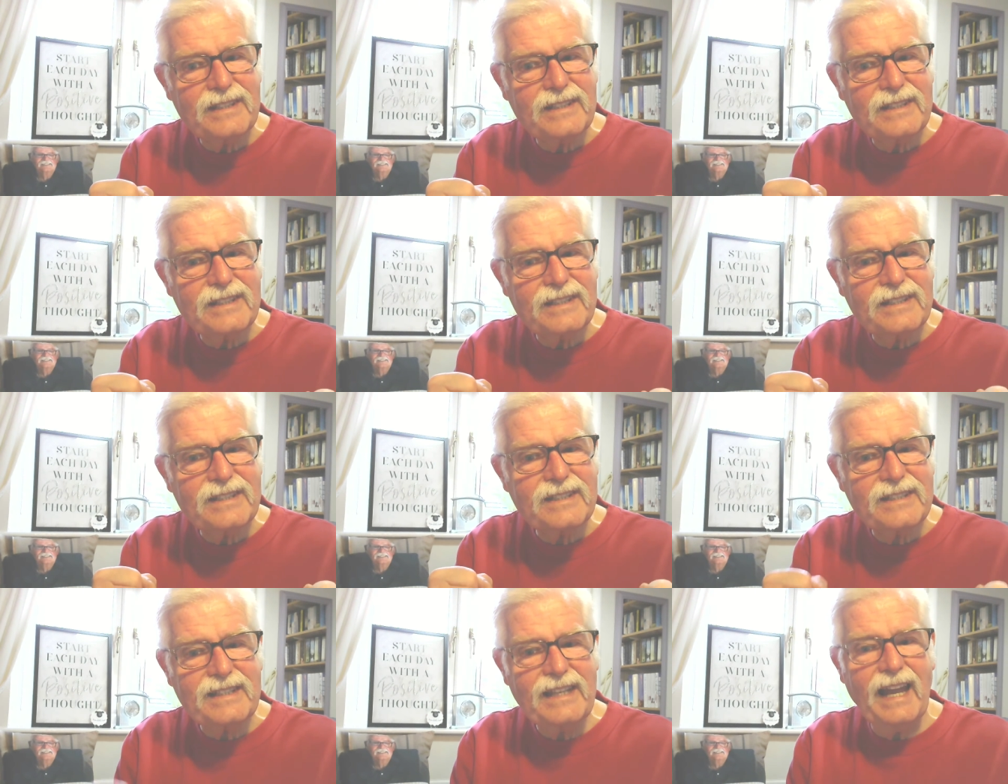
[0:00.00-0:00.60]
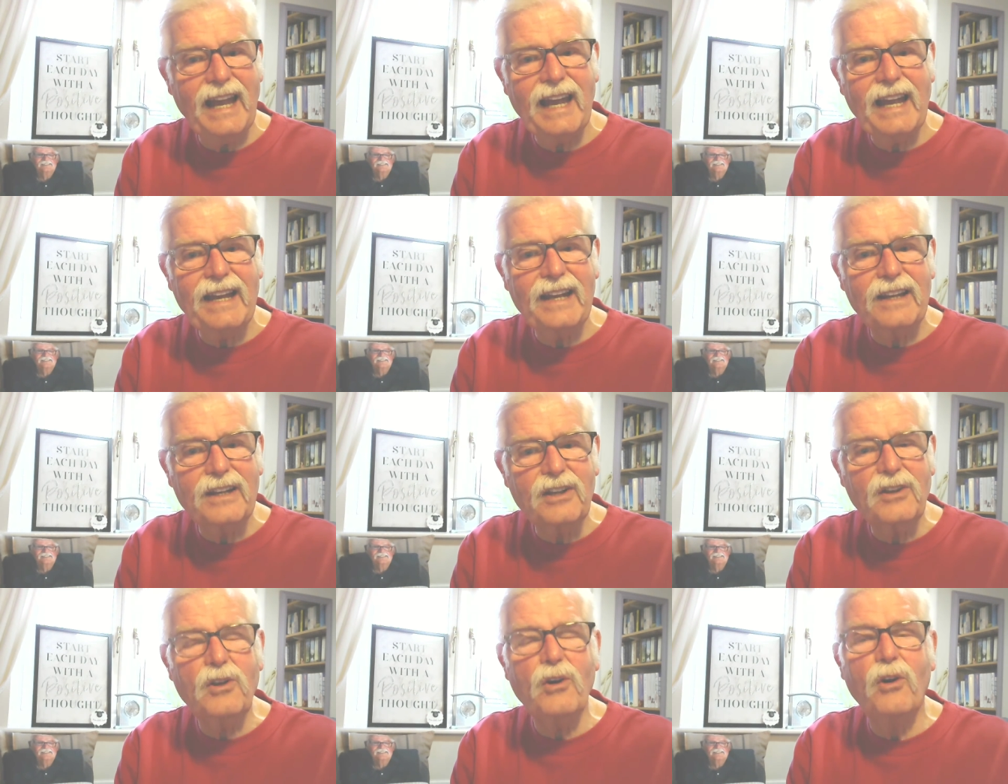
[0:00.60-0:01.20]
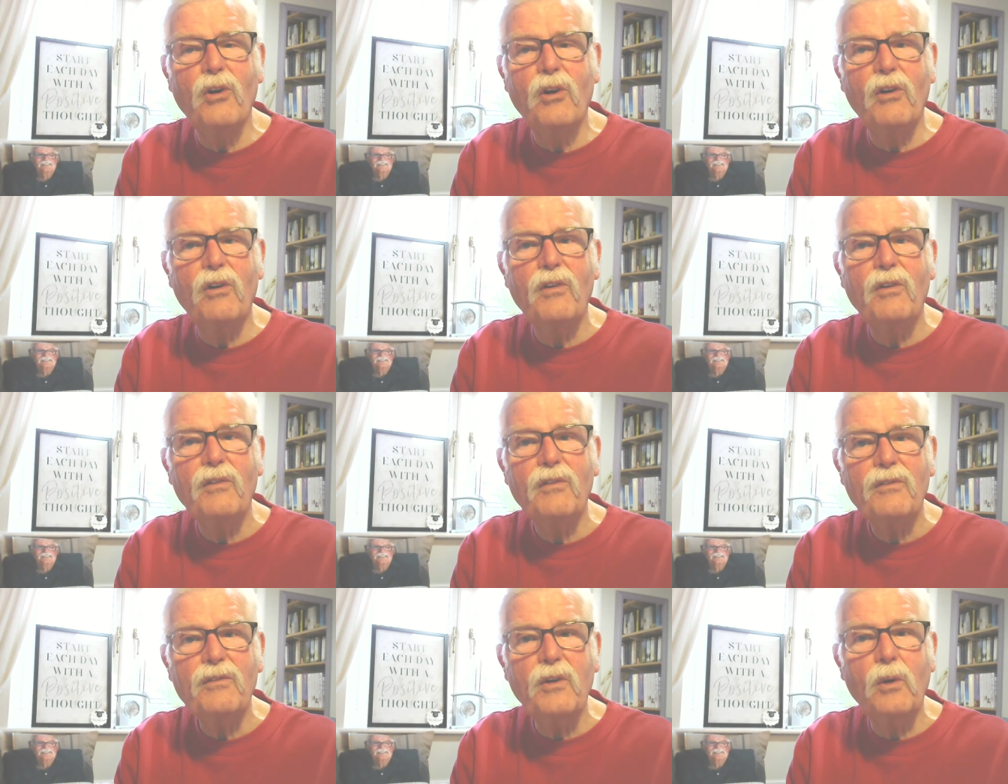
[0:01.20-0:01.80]
start and
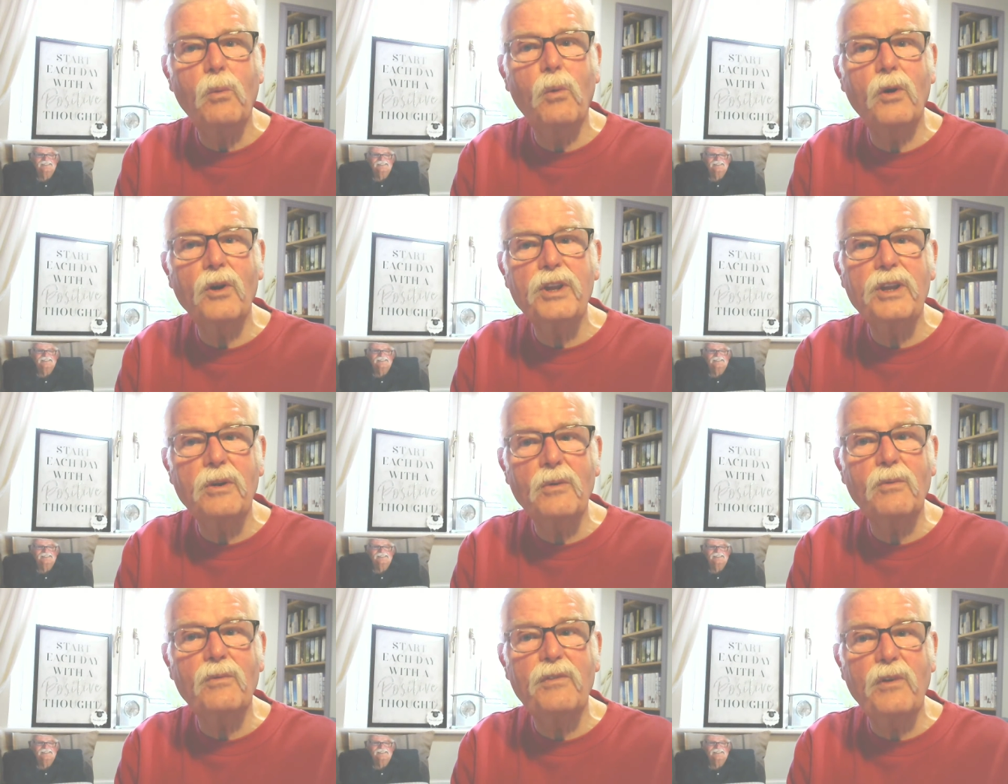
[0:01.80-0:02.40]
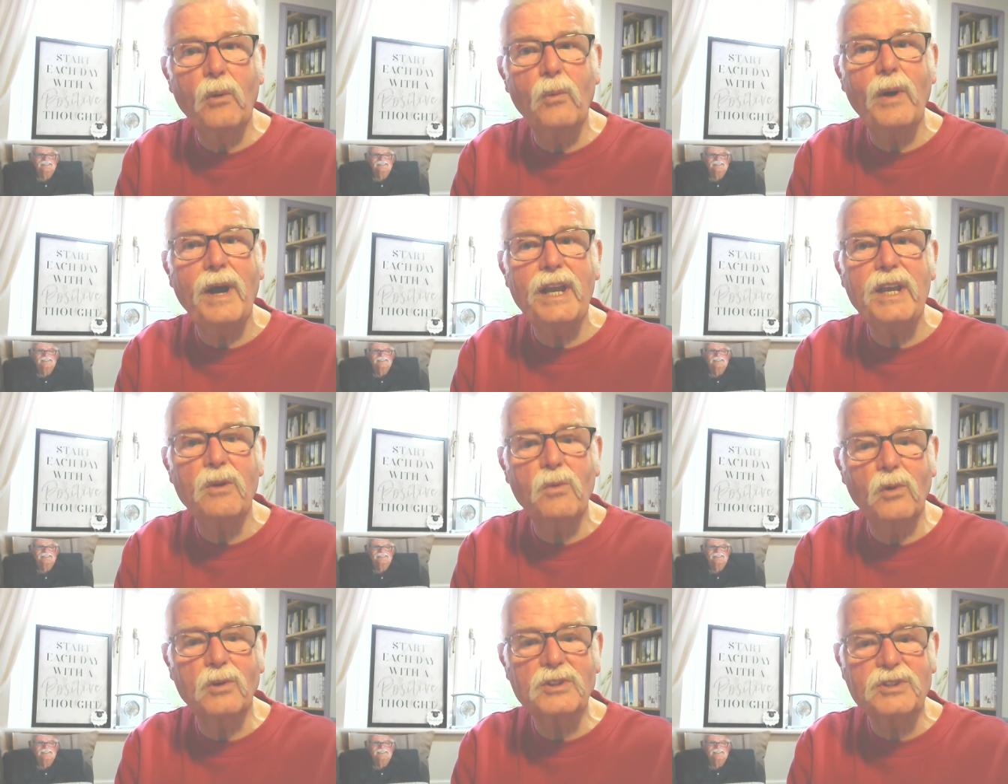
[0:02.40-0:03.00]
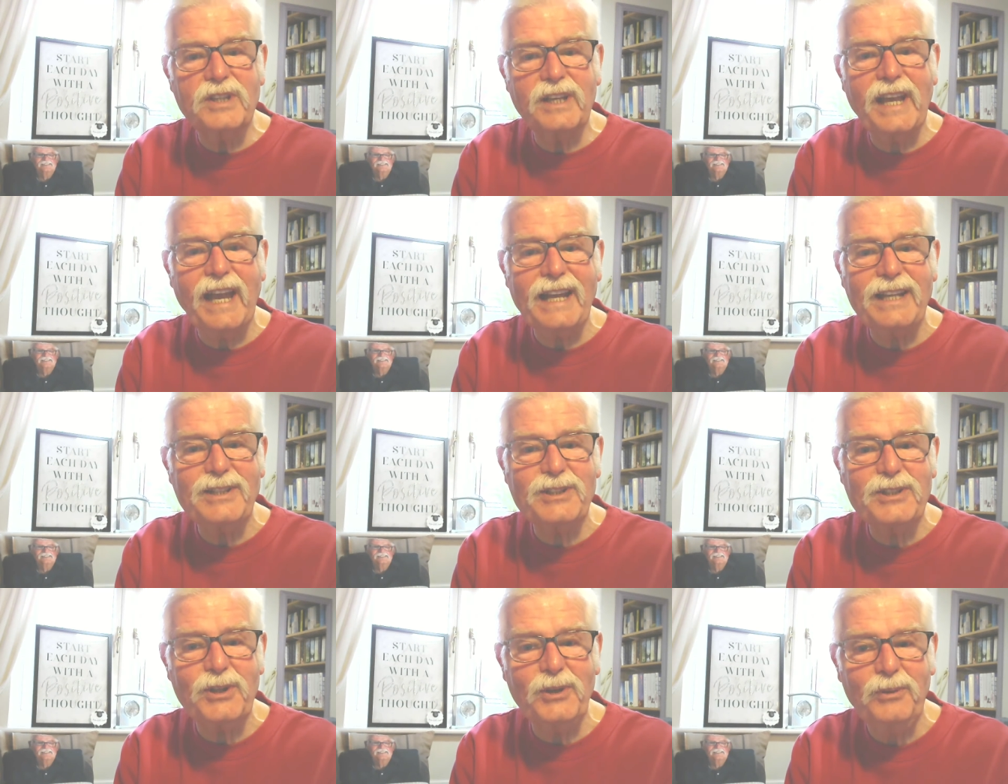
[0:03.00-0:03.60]
go for what you for where you want to
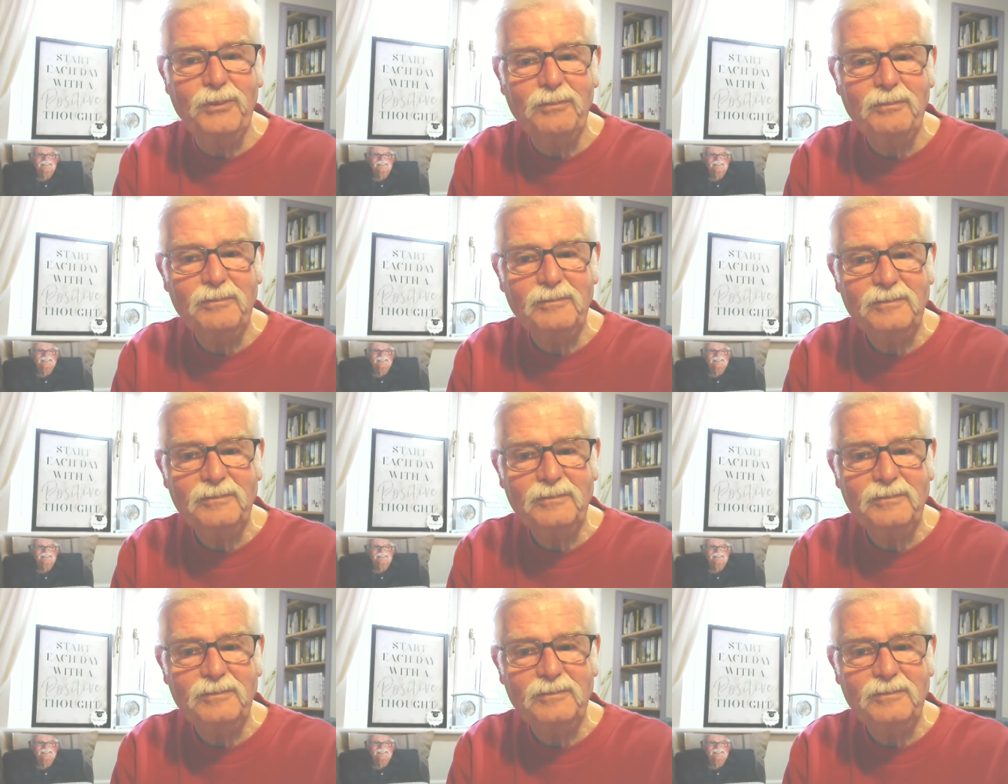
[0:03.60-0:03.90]
get to.